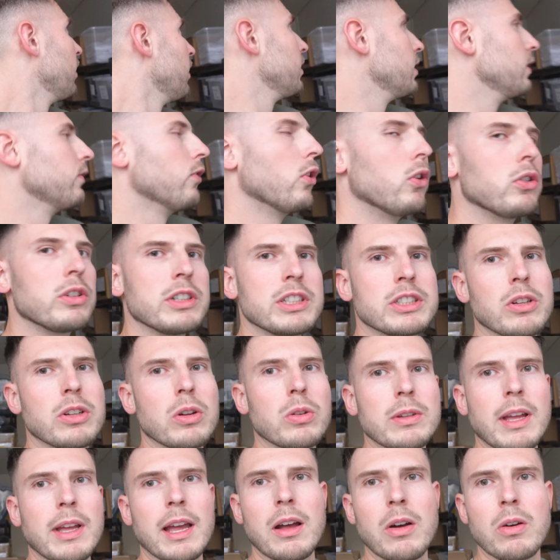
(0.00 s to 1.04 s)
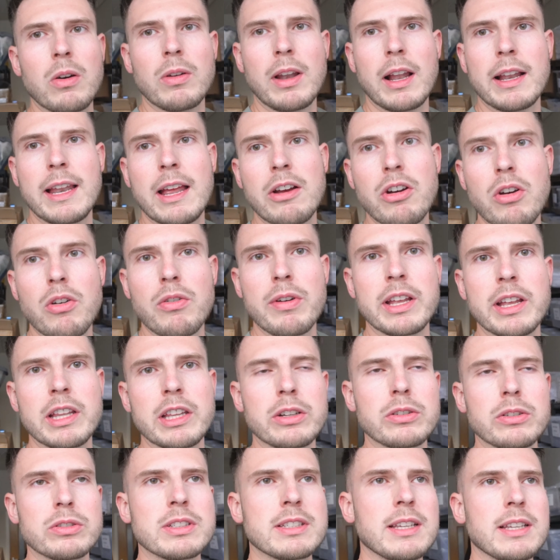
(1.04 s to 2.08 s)
They've already sold out. Like they're a really
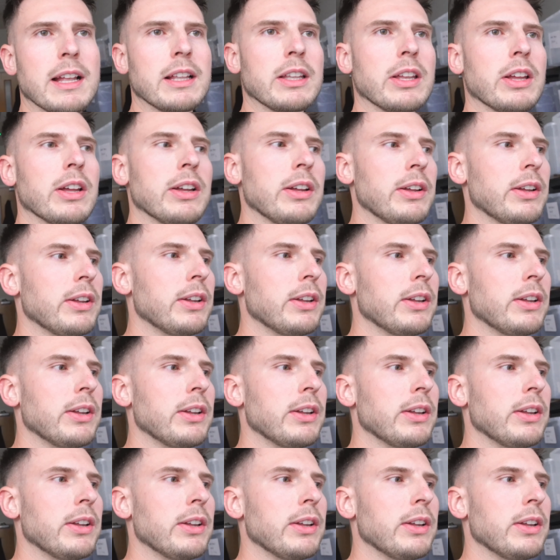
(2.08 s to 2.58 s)
good seller.